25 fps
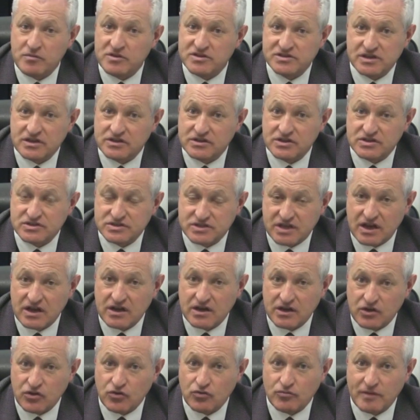
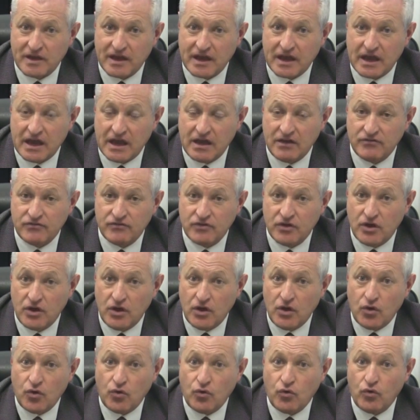misunderstanding you may have
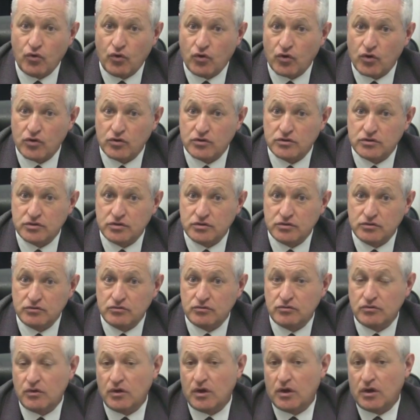or
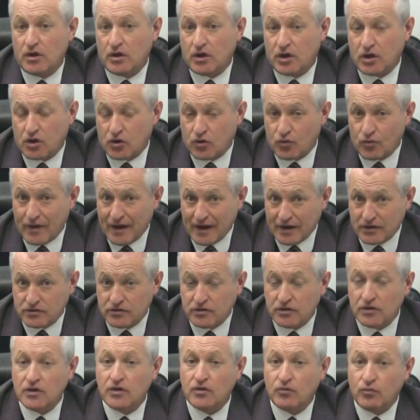to
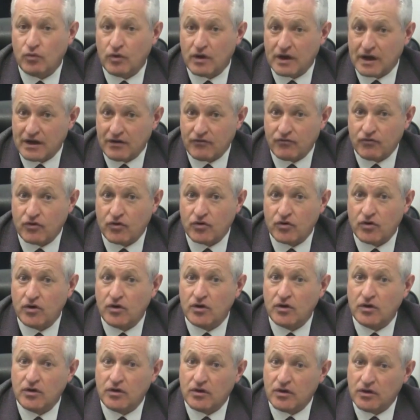correct whatever
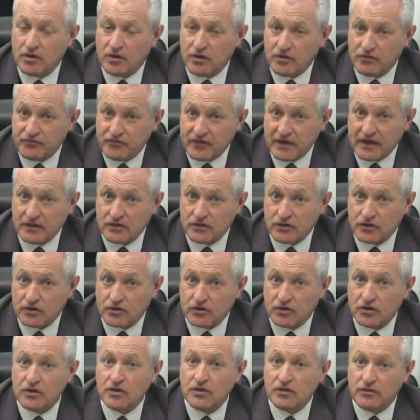uh,
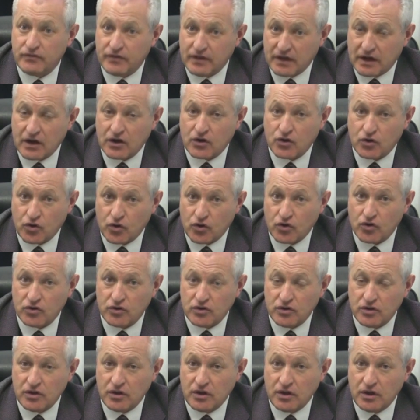failure that
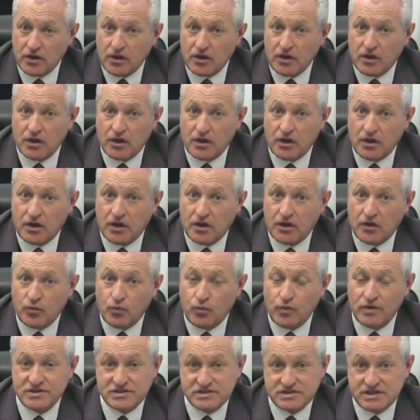occurred. Uh,
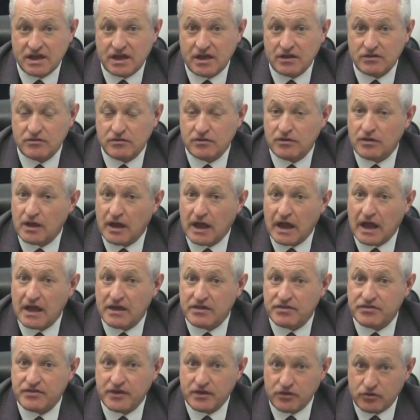with that,
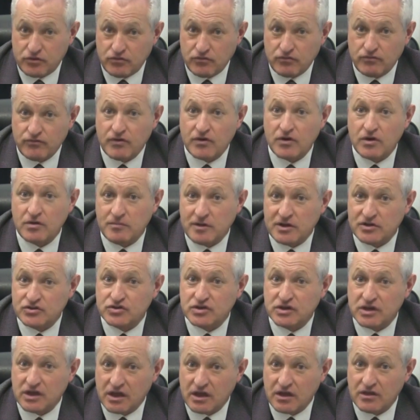I thank you very
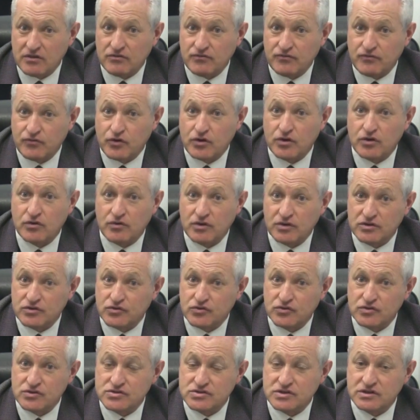much again for your
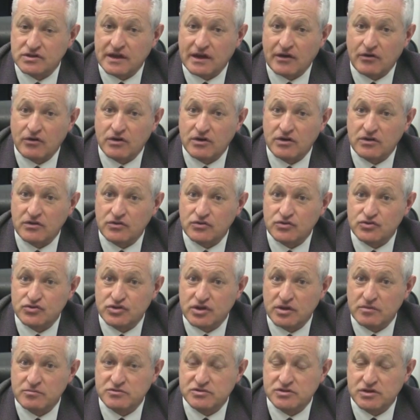interest in our
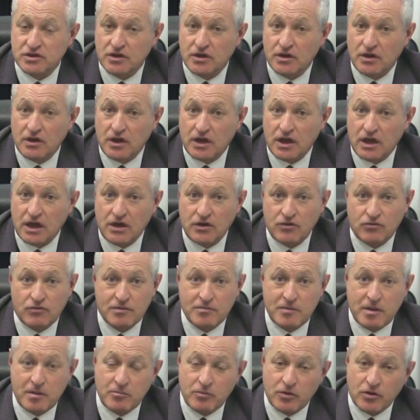dealerships. And
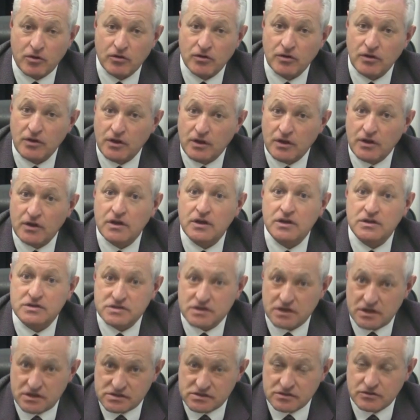remember,
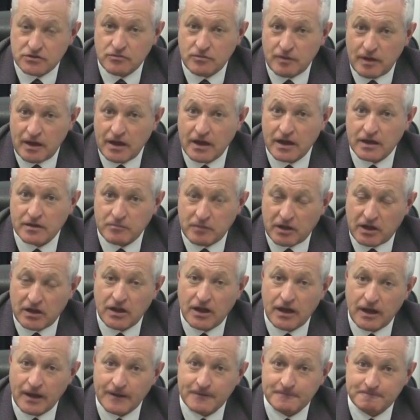it's easy to buy at Mile
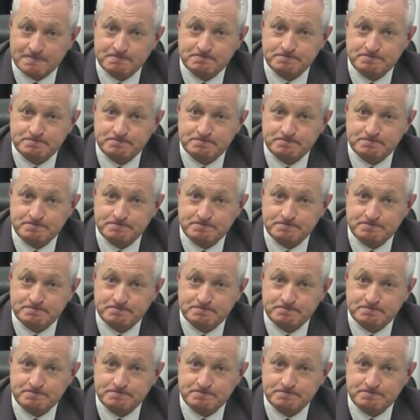High.